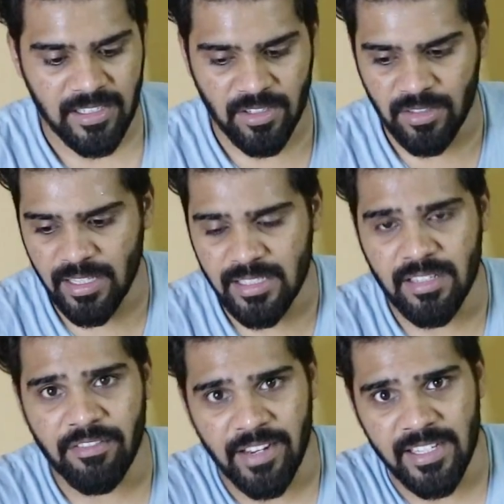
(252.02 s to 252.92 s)
so
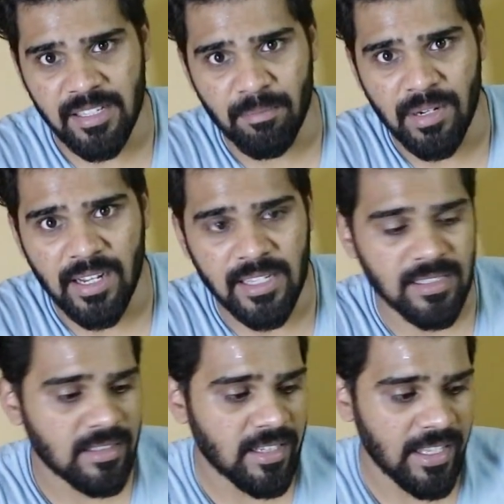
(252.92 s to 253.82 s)
that's very simple
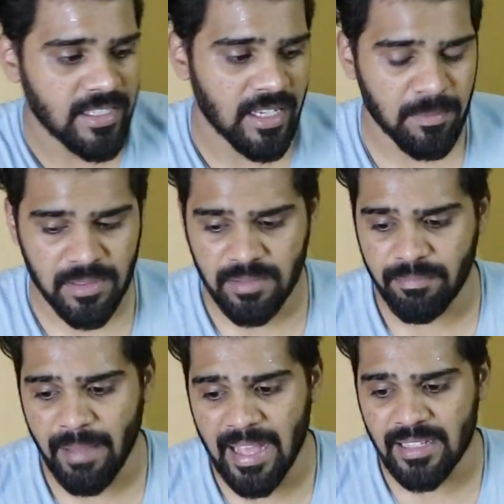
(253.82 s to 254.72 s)
guys. 3 steps
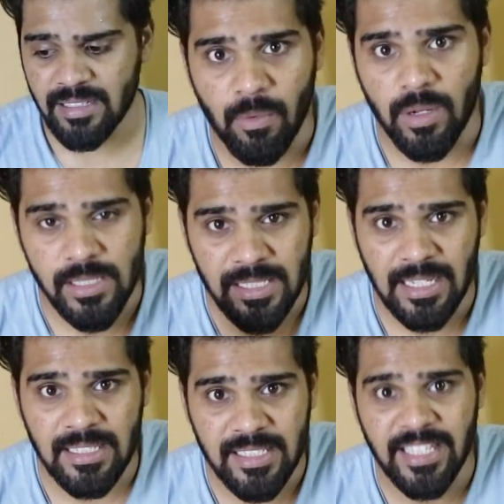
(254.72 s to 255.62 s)
max. If you want to
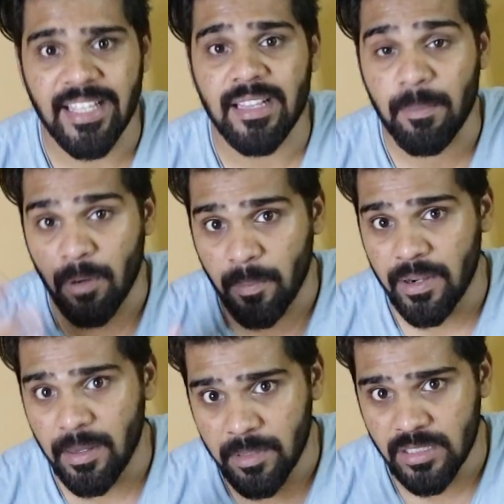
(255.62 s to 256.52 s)
still see the proper
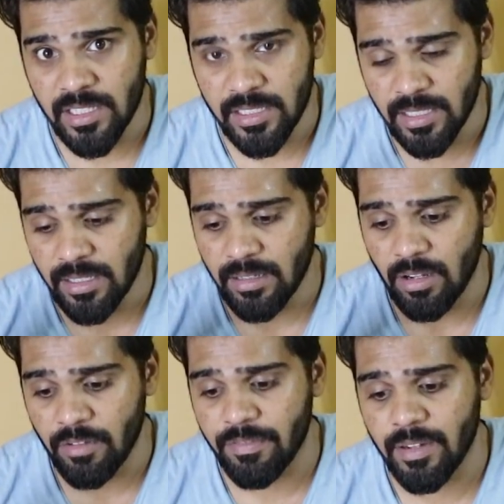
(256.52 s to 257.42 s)
demonstration
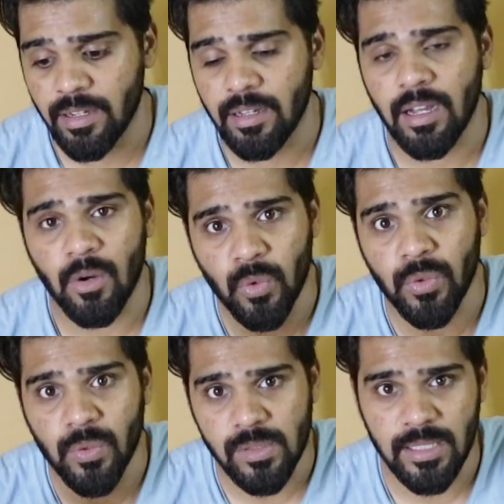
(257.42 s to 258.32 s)
of how to
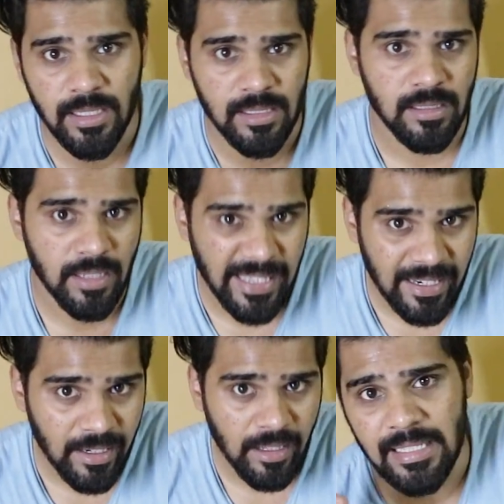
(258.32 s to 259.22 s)
use this
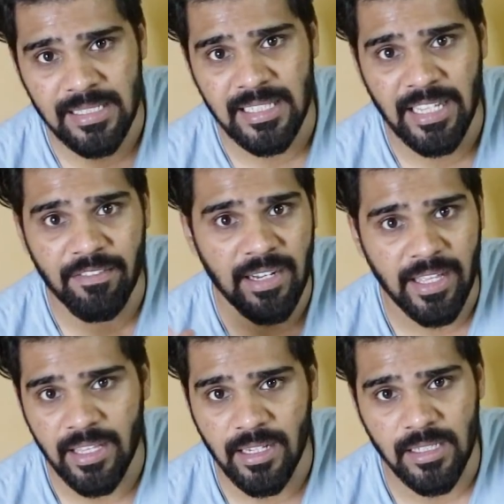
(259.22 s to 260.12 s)
kit, I'll just leave a
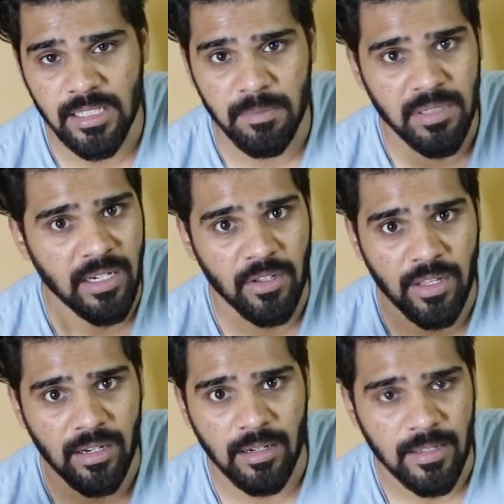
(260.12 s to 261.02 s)
link in the description and you
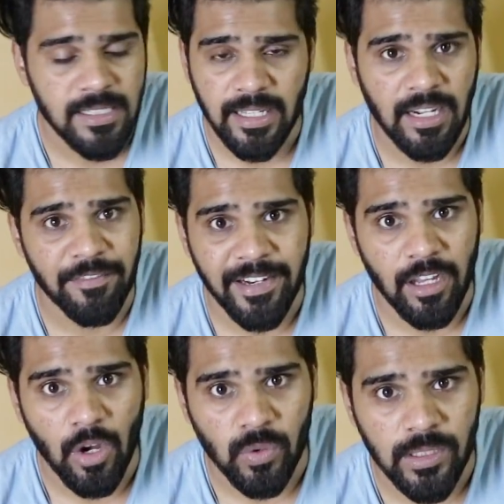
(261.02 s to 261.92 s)
can check that
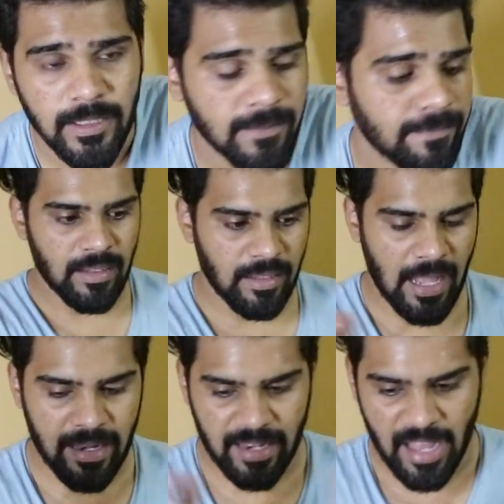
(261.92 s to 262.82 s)
video out.
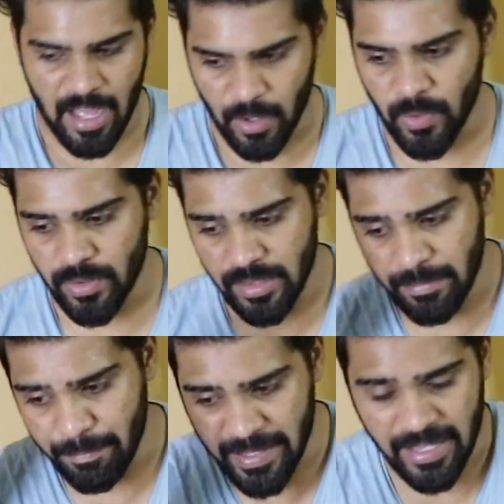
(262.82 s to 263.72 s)
And now the
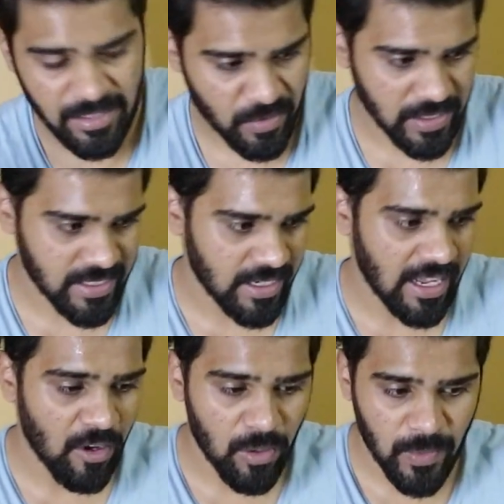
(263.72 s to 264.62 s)
biggest question
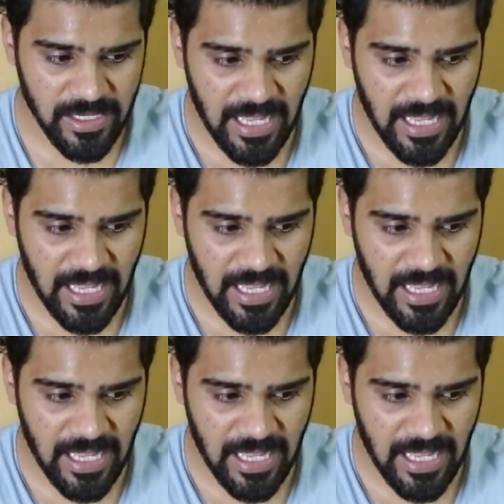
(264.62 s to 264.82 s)
I always